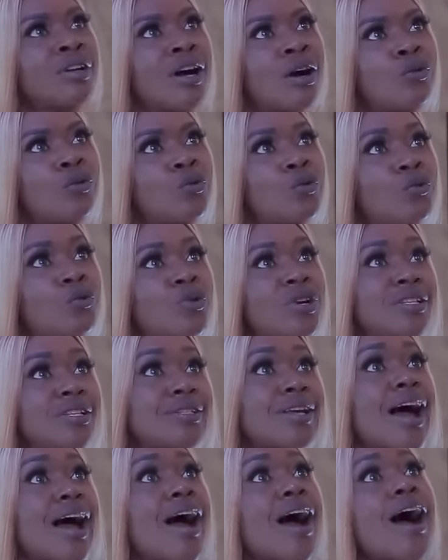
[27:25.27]
on how we'll
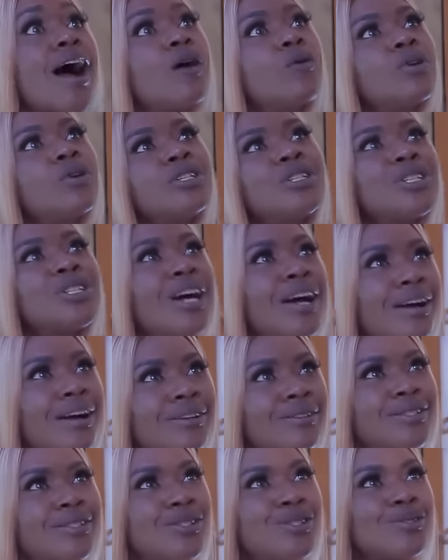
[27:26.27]
raise our
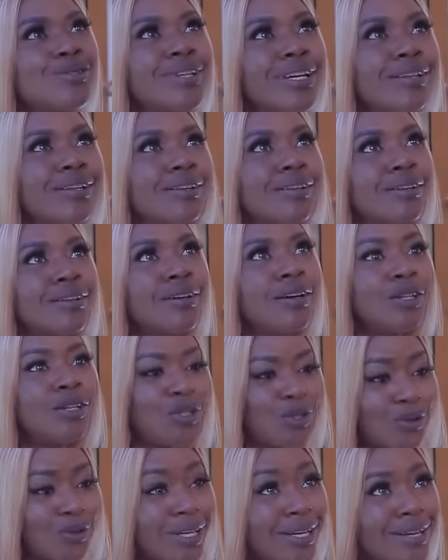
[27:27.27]
child together.
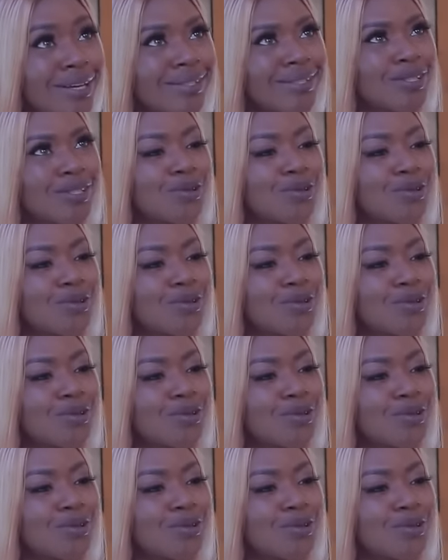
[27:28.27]
You're here